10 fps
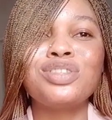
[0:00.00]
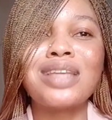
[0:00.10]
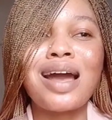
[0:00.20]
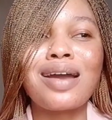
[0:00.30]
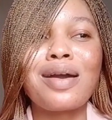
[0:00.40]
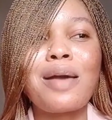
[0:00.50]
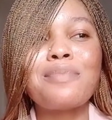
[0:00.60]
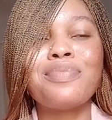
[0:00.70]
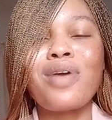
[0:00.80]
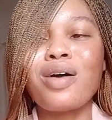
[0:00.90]
dark
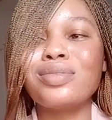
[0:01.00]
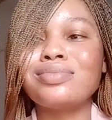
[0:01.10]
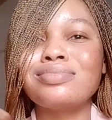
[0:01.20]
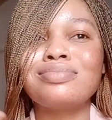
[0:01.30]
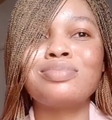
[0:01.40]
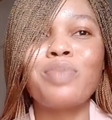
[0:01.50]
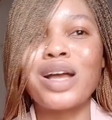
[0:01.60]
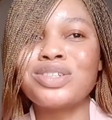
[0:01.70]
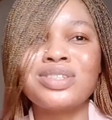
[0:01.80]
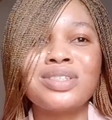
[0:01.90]
brown
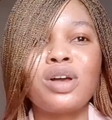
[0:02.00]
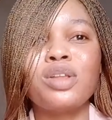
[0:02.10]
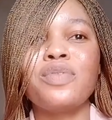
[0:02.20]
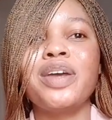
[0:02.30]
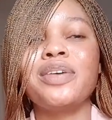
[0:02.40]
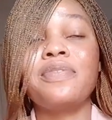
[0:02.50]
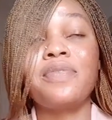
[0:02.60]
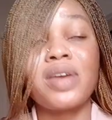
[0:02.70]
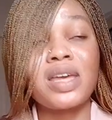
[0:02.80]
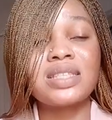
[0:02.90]
patches all over your
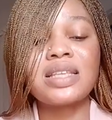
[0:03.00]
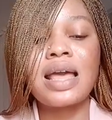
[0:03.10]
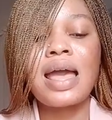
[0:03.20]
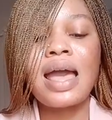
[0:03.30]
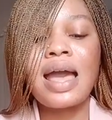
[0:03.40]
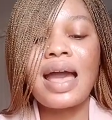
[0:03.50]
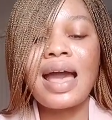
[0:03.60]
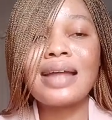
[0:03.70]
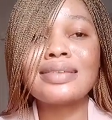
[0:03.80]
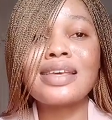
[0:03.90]
face.
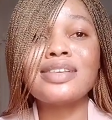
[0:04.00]
And